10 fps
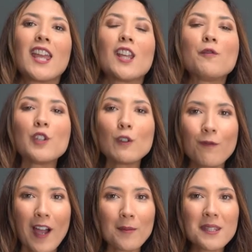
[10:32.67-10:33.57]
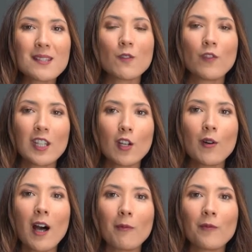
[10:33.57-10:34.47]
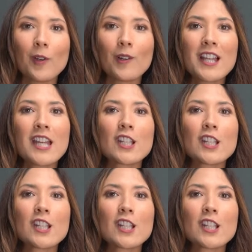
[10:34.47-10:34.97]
If you found this video helpful,